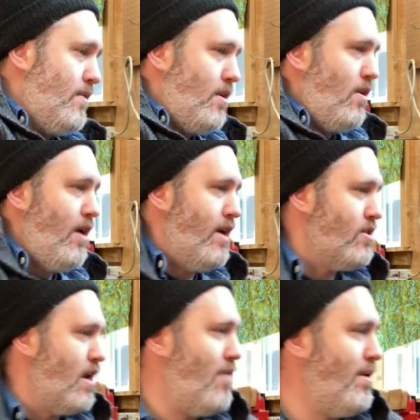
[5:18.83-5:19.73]
Okay,
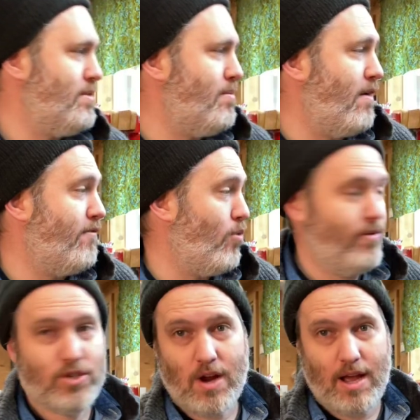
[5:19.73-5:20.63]
so now I'm up to my
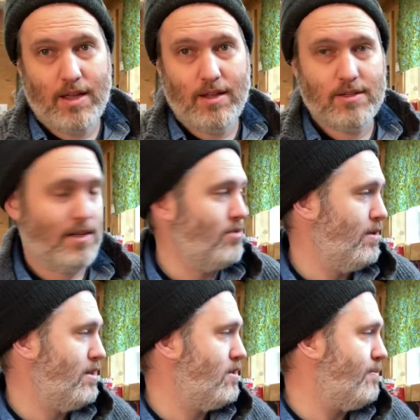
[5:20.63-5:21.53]
fourth try in six
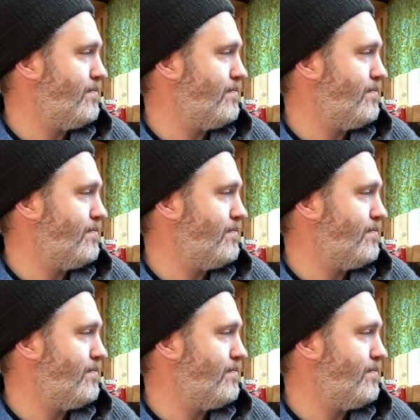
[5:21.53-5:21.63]
weeks.